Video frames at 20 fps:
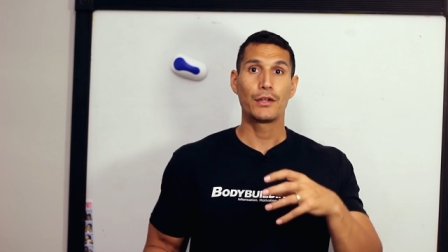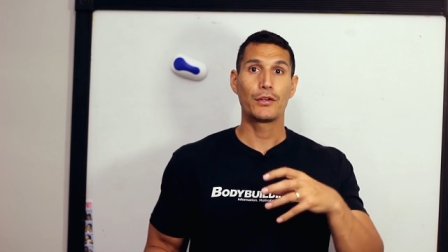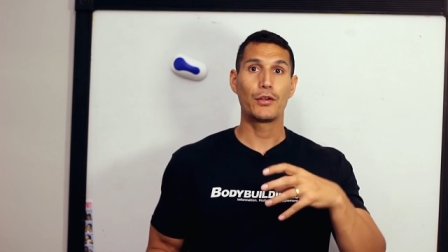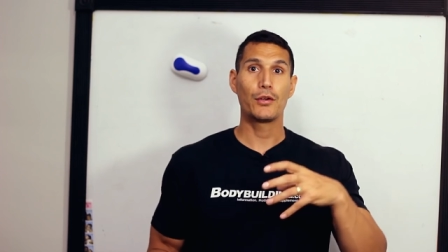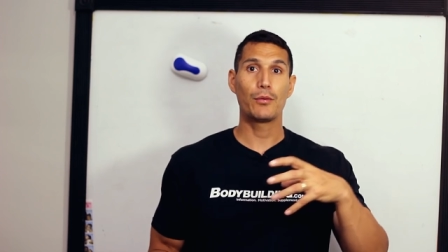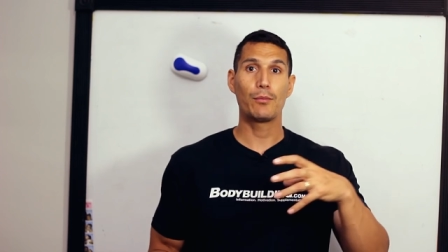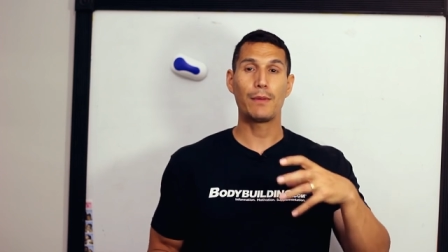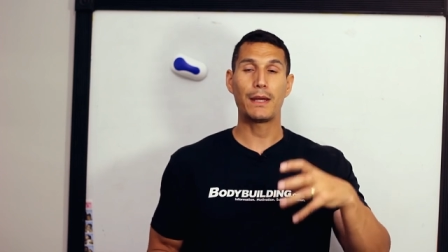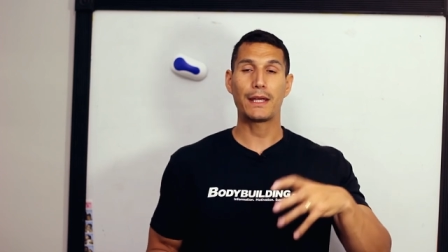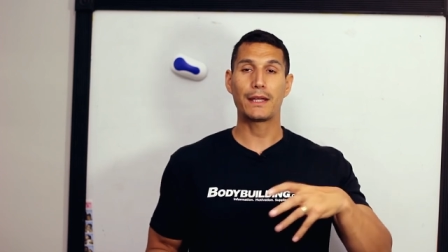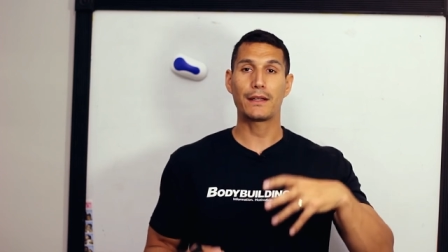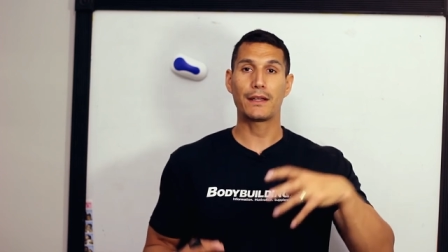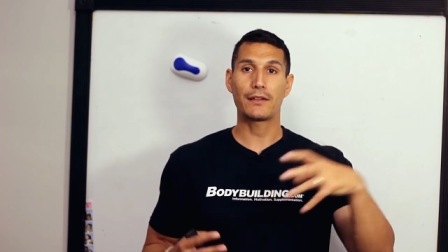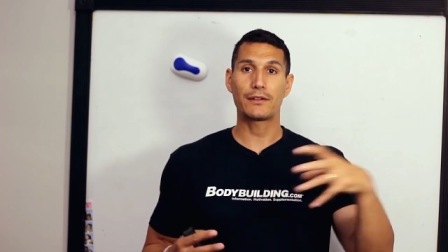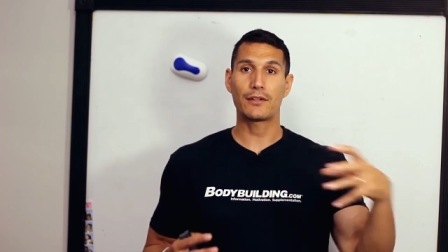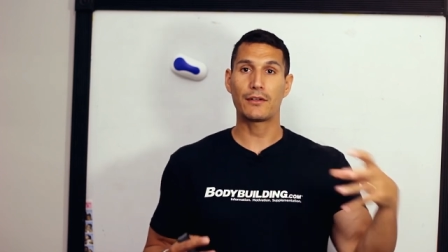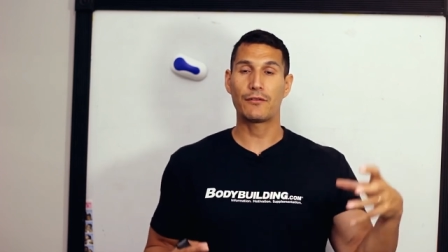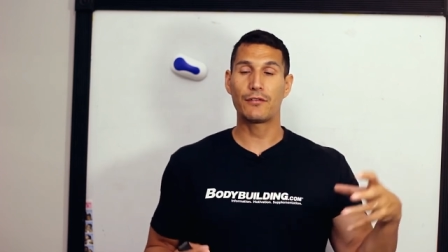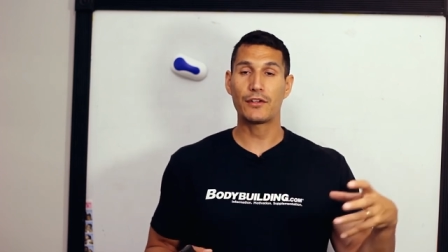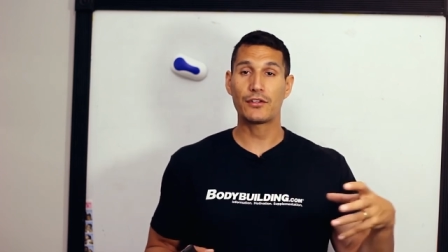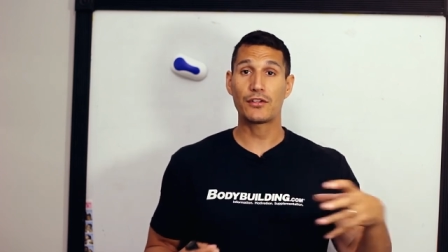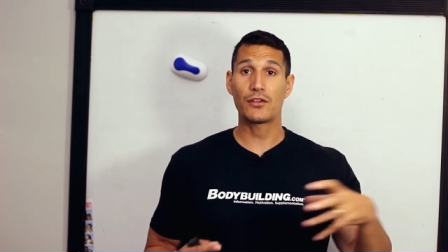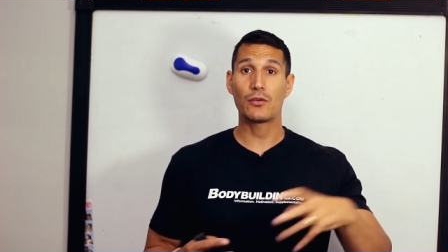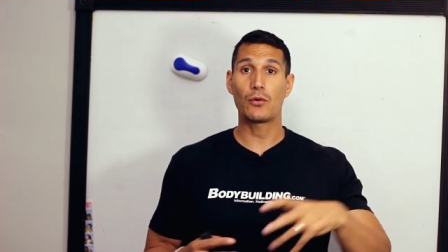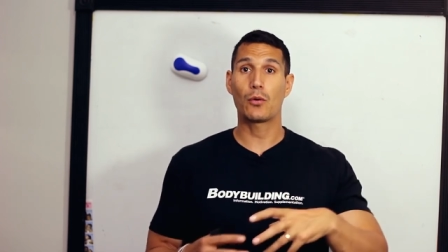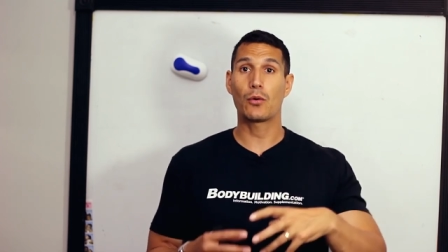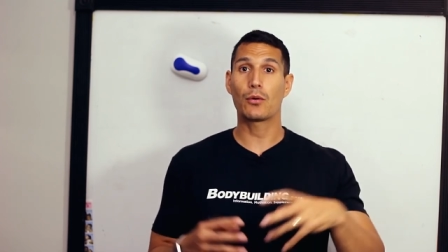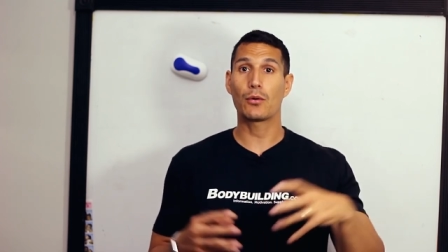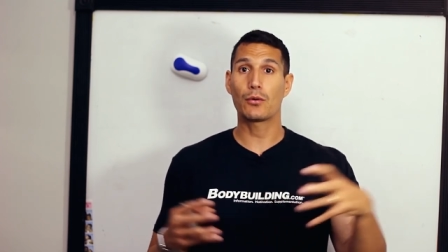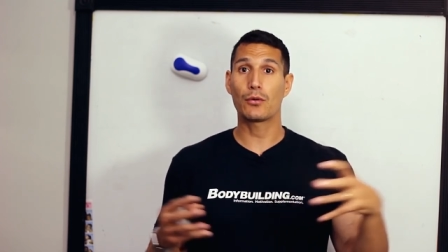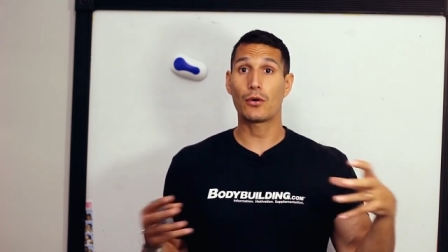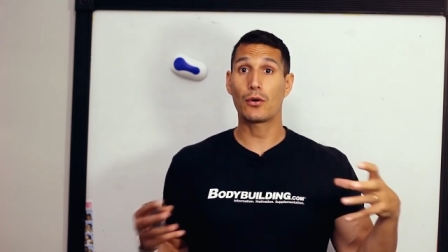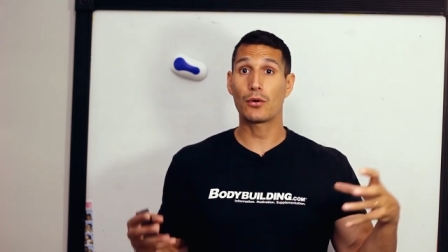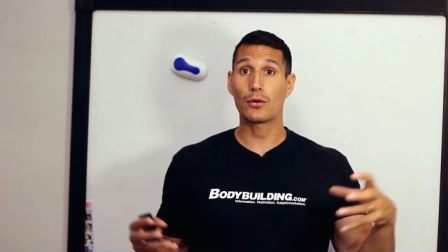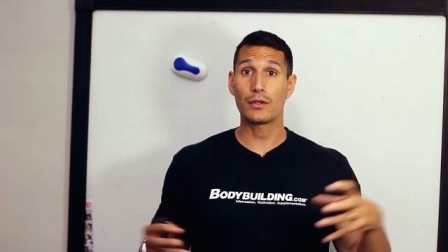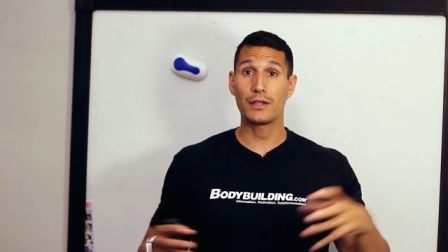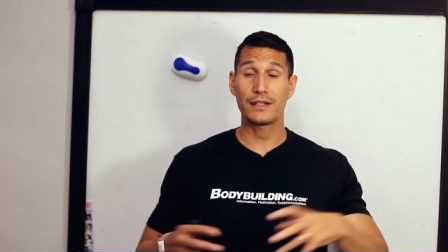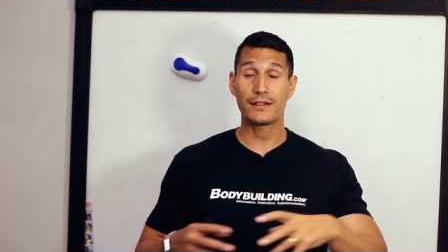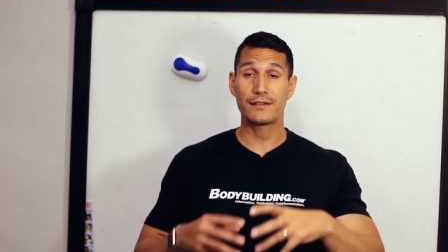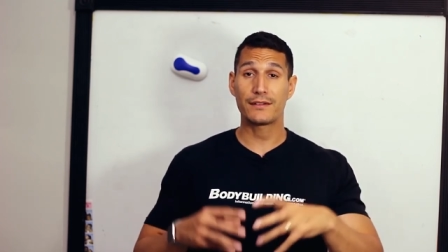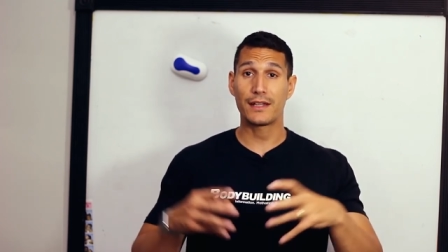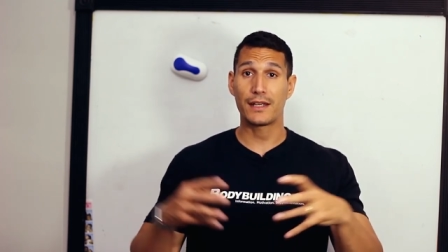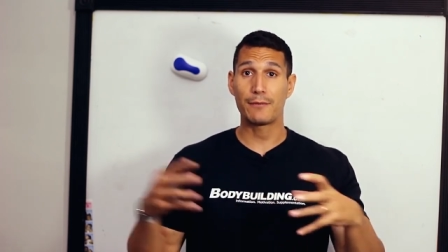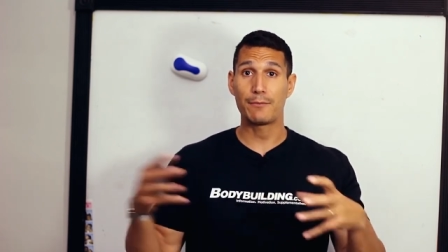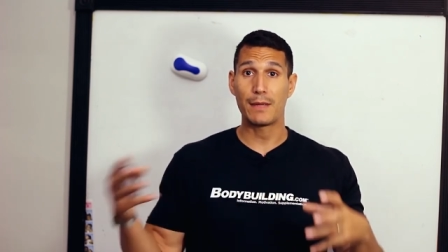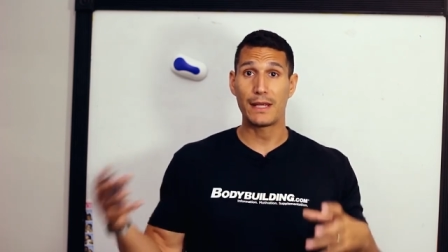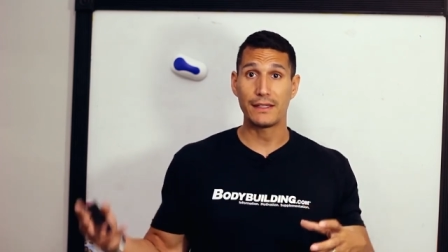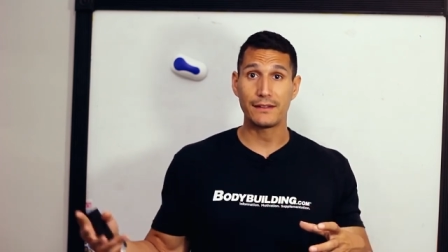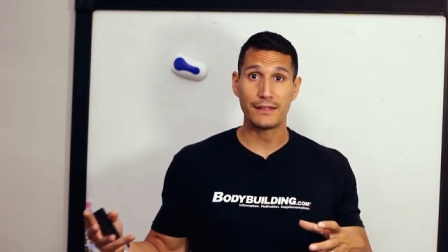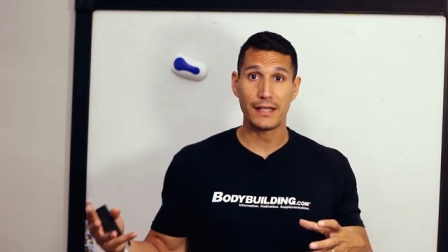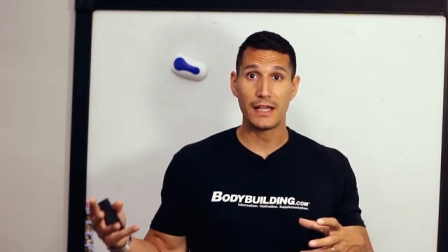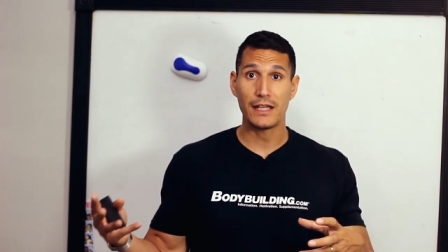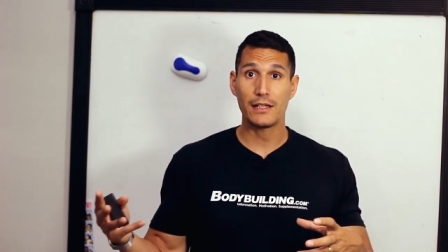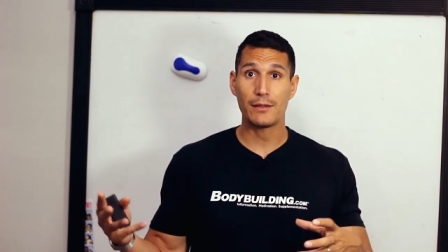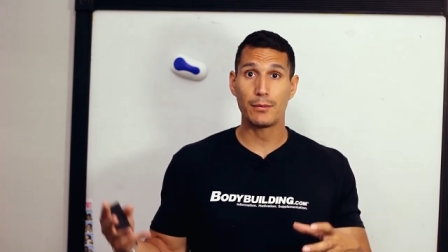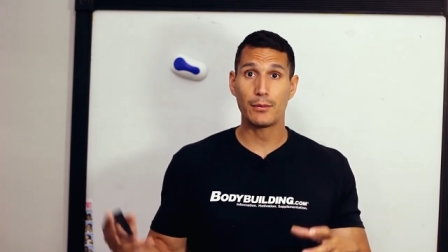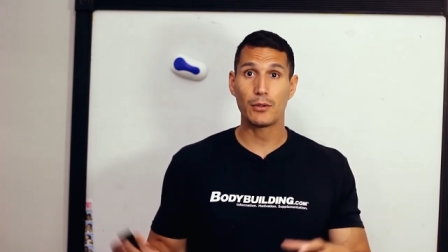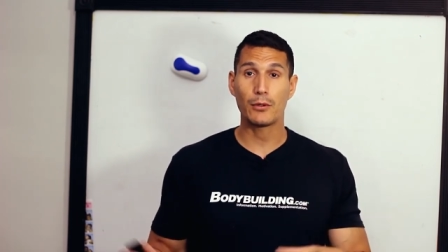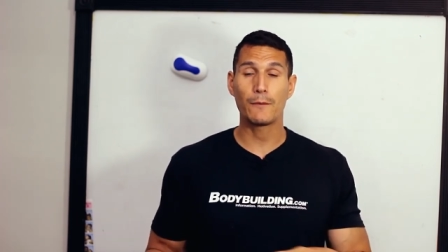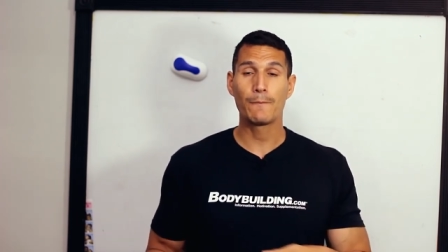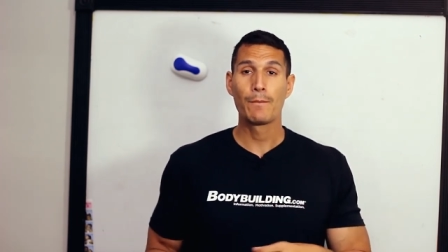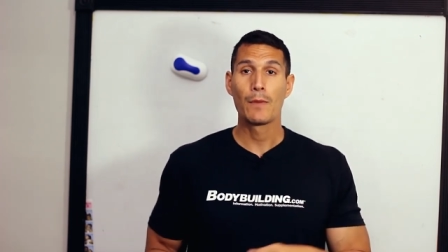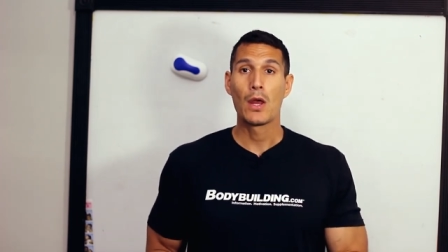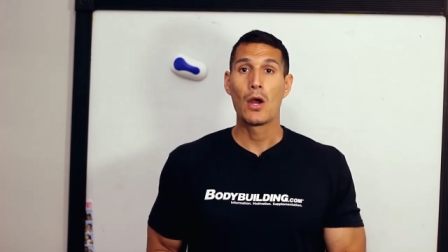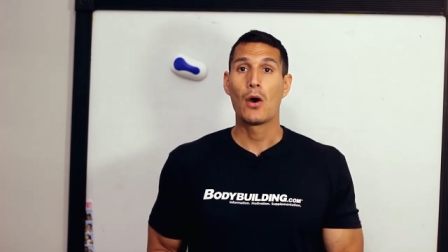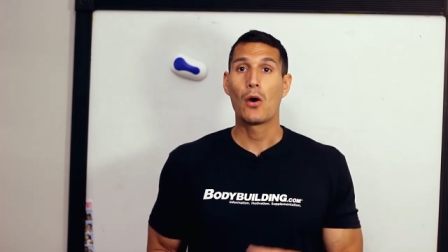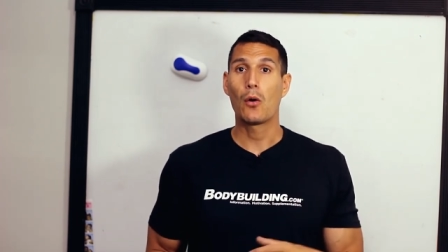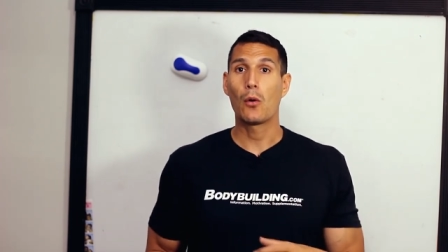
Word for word: you make it less efficient or, or let's say maintainable,